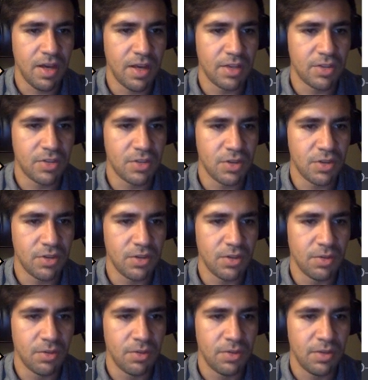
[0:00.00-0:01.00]
show
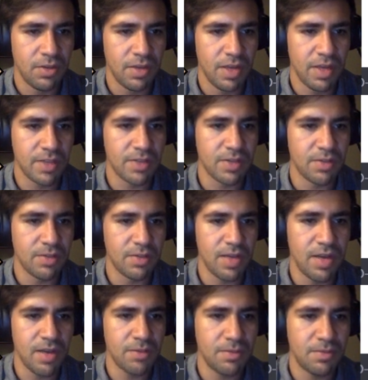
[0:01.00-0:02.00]
you. And so
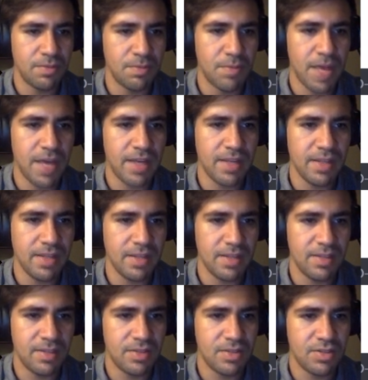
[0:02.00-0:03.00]
now back in
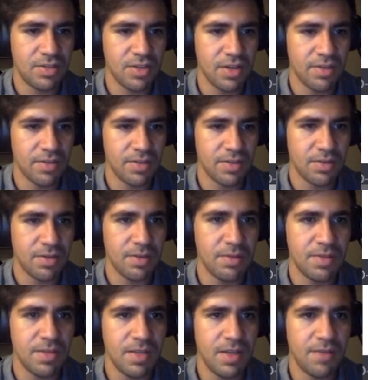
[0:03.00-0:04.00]
the JavaScript,